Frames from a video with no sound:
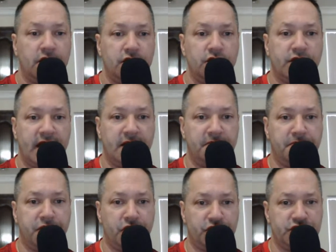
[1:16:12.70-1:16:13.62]
You
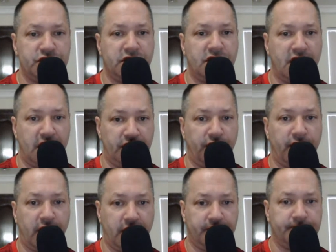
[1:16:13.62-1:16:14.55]
can purchase a condo
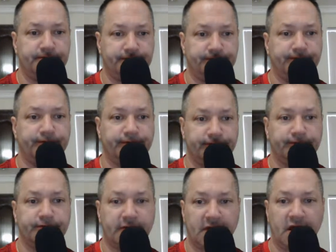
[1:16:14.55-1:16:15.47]
there,
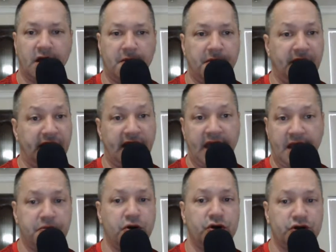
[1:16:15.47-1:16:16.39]
but
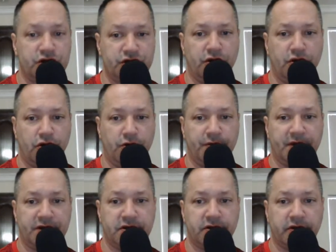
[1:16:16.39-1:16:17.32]
can't purchase a home.
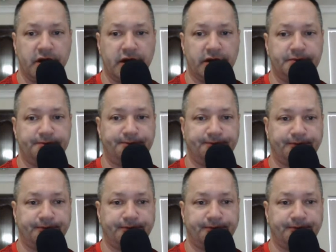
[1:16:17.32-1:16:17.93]
That's correct.